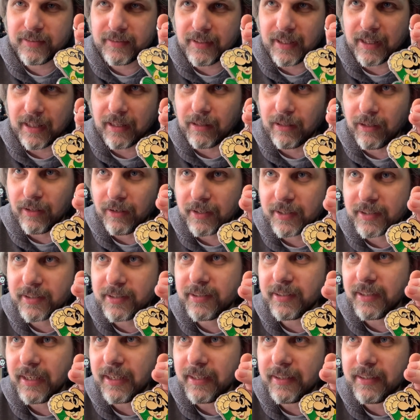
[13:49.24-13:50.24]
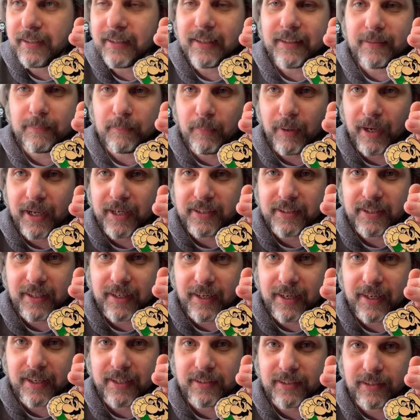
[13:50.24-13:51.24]
looks, by
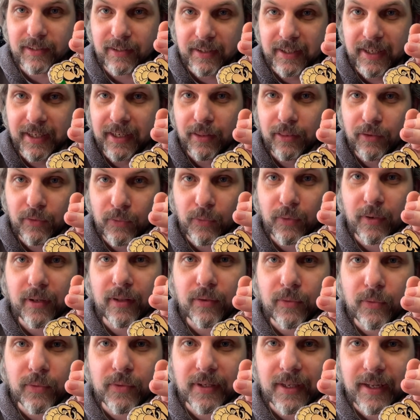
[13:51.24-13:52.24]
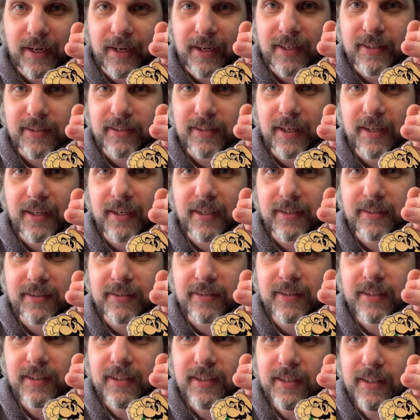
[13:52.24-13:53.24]
today's, looking through it through today's
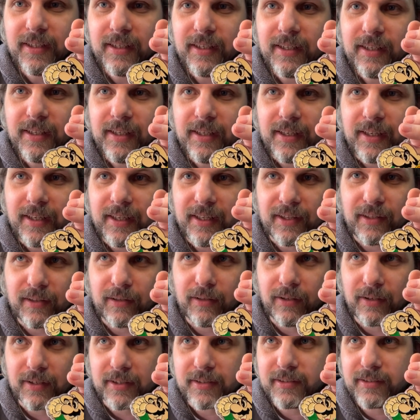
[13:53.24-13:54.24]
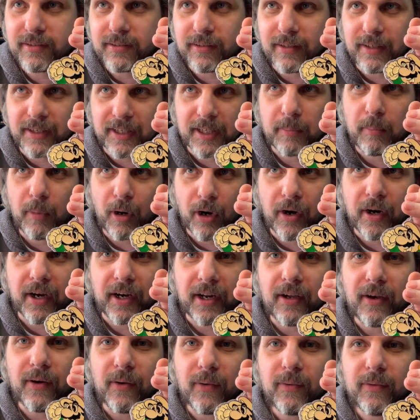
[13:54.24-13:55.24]
eyes, it looks like
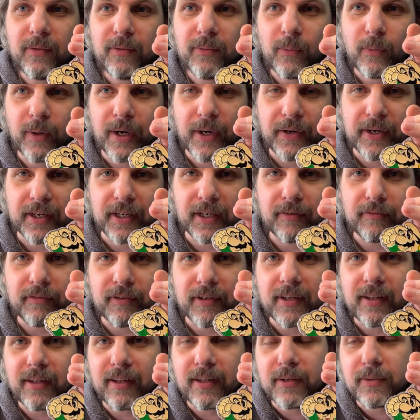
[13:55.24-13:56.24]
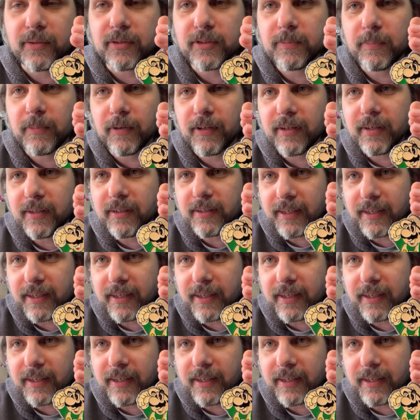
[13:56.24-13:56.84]
Mario wearing different clothes. But